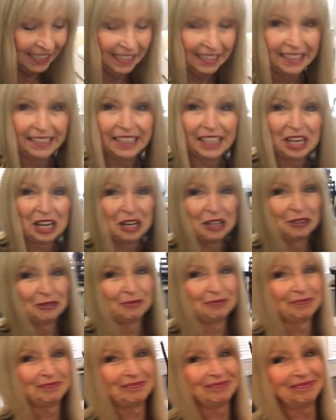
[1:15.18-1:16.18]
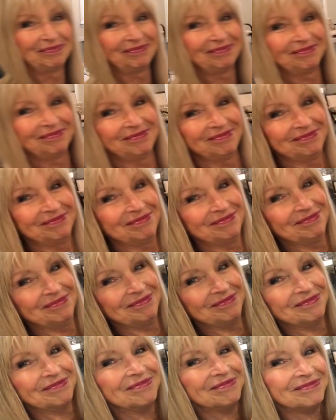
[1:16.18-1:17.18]

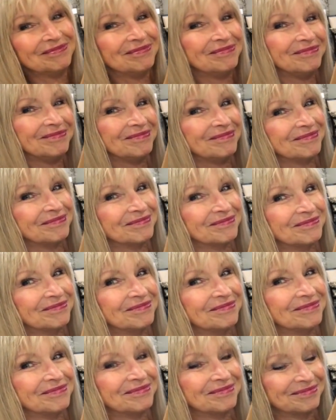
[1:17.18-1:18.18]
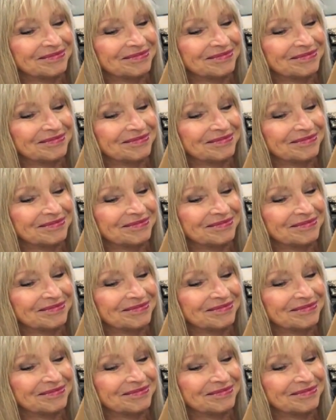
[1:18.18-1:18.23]
(no one is talking)